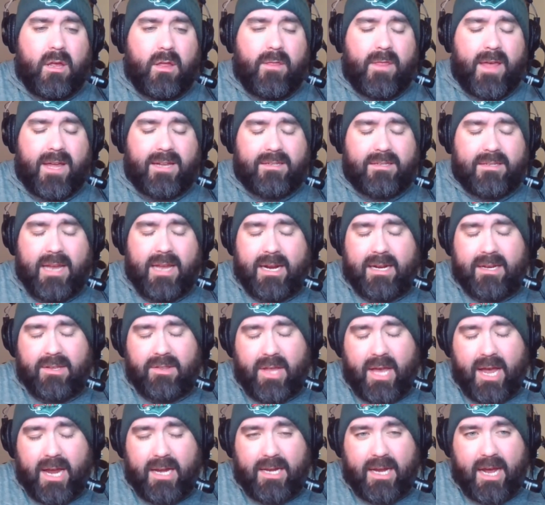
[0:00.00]
that second
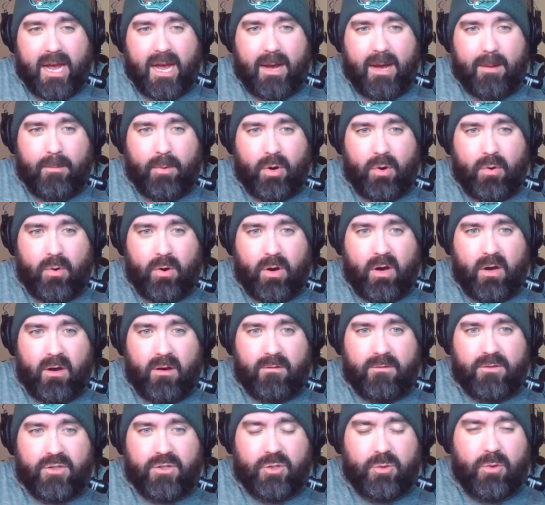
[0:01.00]
line combo
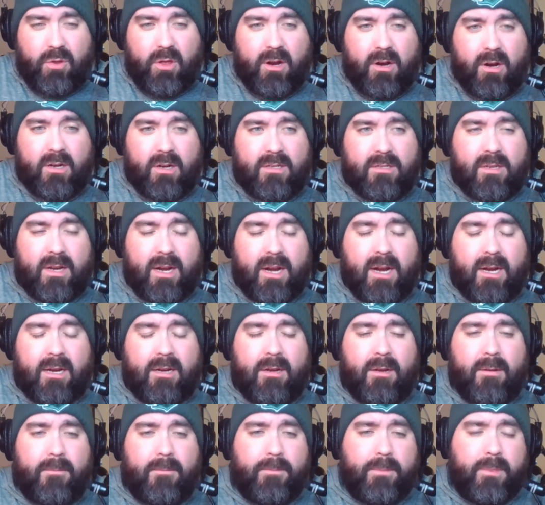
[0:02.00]
of Joel Eriksson-Ek,